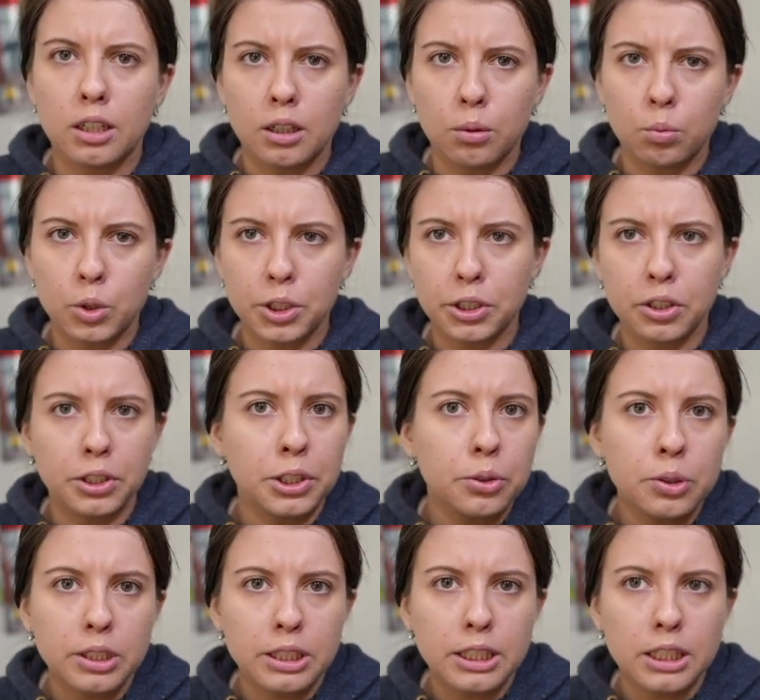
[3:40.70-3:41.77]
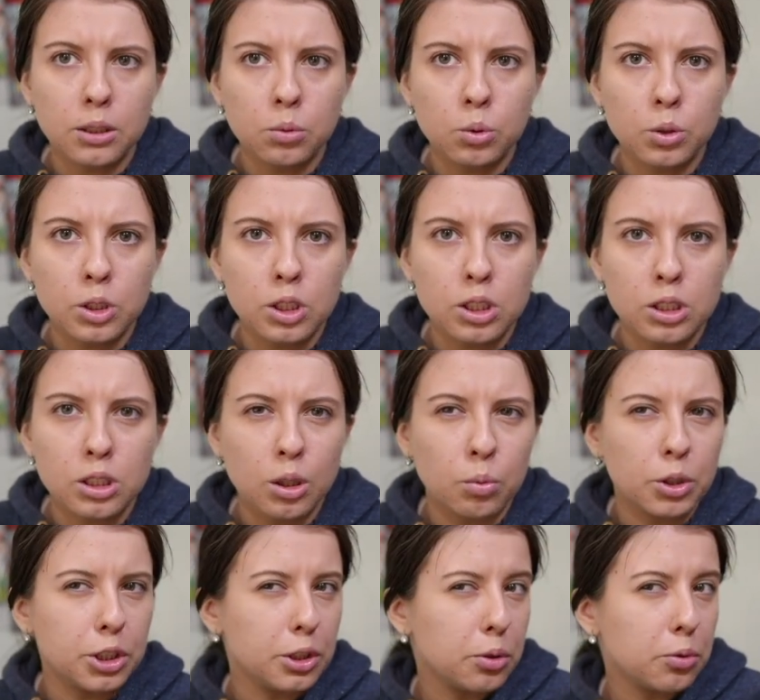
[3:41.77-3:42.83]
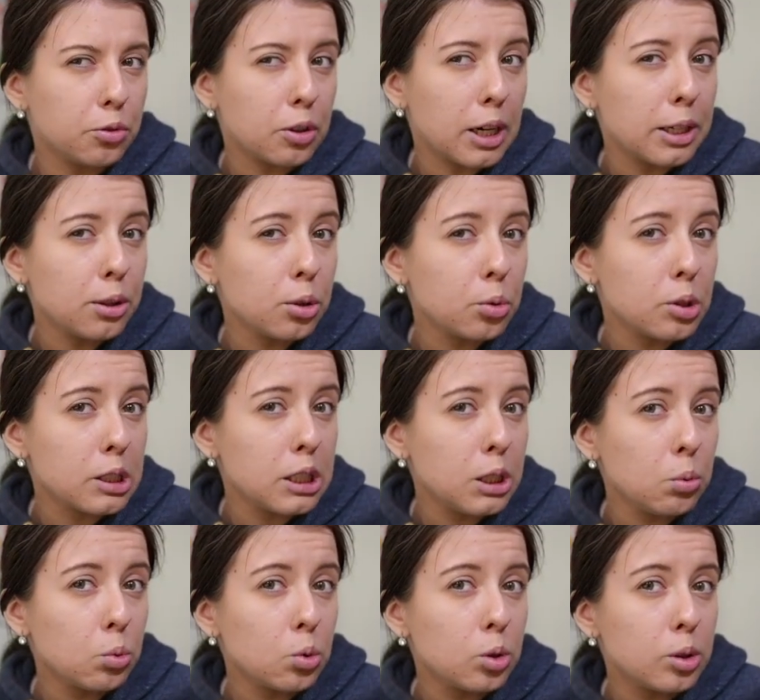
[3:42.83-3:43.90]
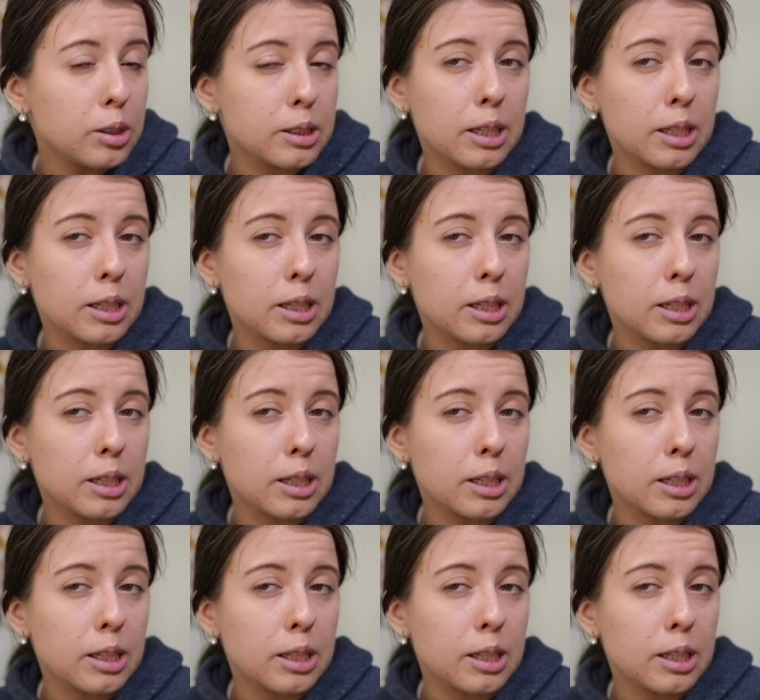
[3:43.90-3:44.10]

where you're using keywords, where do you find those keywords,